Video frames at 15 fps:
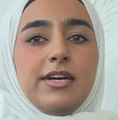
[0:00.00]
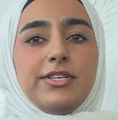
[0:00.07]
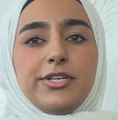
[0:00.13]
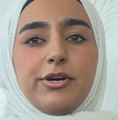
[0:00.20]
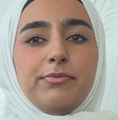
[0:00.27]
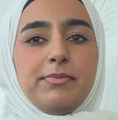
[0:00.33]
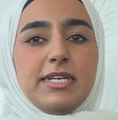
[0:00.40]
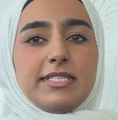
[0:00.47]

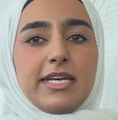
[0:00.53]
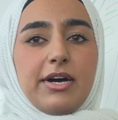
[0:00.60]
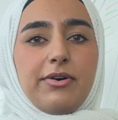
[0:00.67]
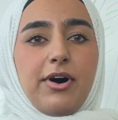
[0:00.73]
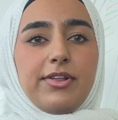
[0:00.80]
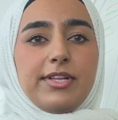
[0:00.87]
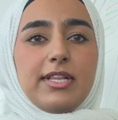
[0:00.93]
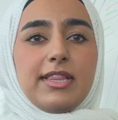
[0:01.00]
Don't miss
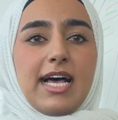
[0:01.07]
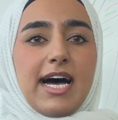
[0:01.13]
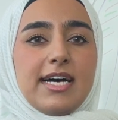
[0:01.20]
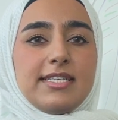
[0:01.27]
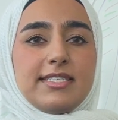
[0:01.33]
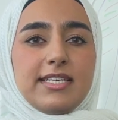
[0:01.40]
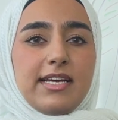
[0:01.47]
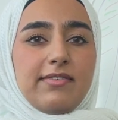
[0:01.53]
out on the
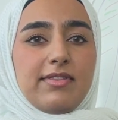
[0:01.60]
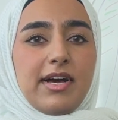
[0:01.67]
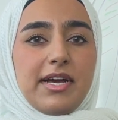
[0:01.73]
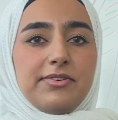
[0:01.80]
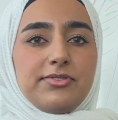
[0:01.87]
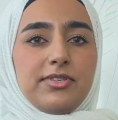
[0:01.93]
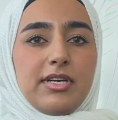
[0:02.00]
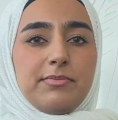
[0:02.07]
last day of
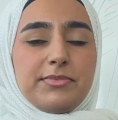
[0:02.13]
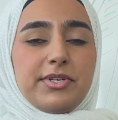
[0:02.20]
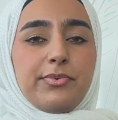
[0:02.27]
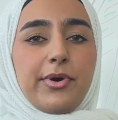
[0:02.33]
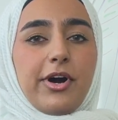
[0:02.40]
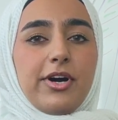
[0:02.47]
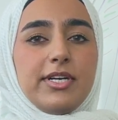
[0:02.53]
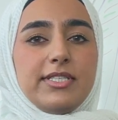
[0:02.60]
live streams,
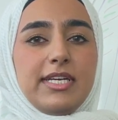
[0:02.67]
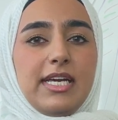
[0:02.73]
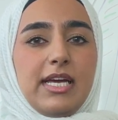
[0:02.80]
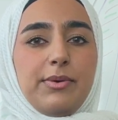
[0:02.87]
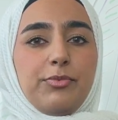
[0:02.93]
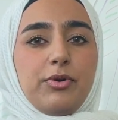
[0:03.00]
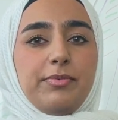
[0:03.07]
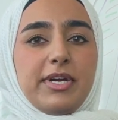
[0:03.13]
where our
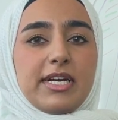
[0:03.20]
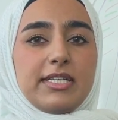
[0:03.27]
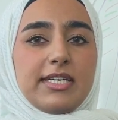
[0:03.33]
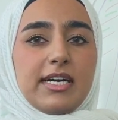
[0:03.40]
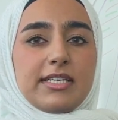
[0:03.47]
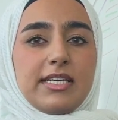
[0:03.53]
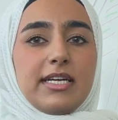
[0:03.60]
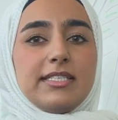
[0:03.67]
team will be
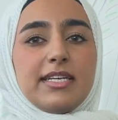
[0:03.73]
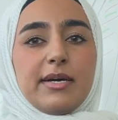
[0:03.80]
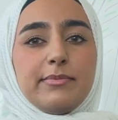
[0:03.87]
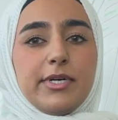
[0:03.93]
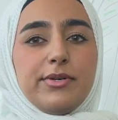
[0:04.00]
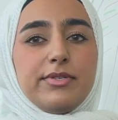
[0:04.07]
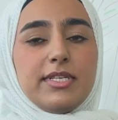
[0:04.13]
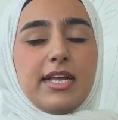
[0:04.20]
conducting
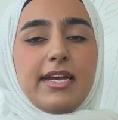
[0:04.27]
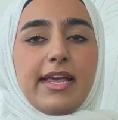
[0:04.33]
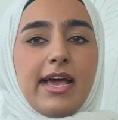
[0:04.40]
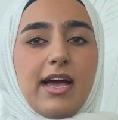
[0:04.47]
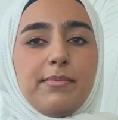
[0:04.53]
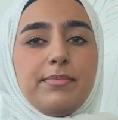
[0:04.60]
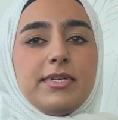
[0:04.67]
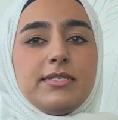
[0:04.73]
demos and
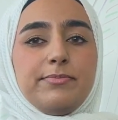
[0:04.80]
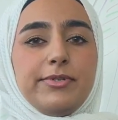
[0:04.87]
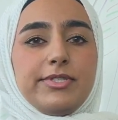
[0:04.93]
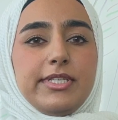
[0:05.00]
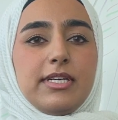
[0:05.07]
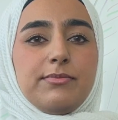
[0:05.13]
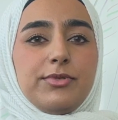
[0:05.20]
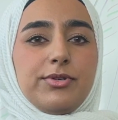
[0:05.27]
campus
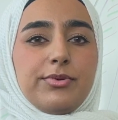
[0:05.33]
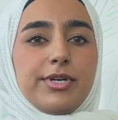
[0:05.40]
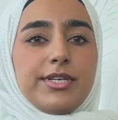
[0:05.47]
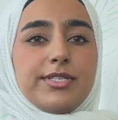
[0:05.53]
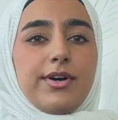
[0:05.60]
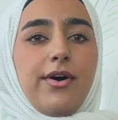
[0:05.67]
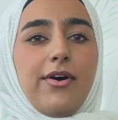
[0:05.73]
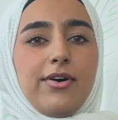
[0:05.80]
museum
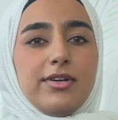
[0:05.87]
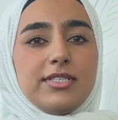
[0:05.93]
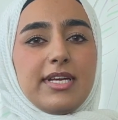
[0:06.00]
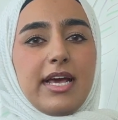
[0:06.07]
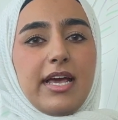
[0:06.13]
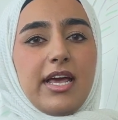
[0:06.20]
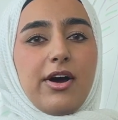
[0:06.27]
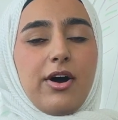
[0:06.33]
tours all
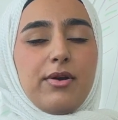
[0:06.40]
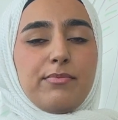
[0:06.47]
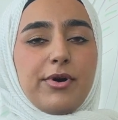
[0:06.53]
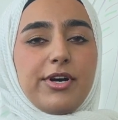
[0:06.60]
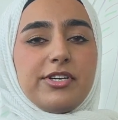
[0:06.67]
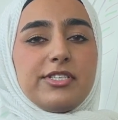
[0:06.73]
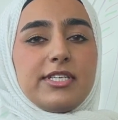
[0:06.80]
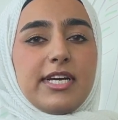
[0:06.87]
day on
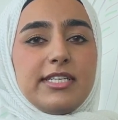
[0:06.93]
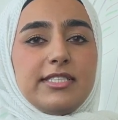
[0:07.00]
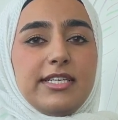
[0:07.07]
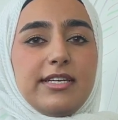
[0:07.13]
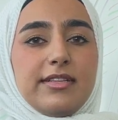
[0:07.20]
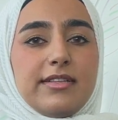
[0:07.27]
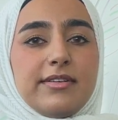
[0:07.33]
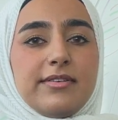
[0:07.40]
March 19th.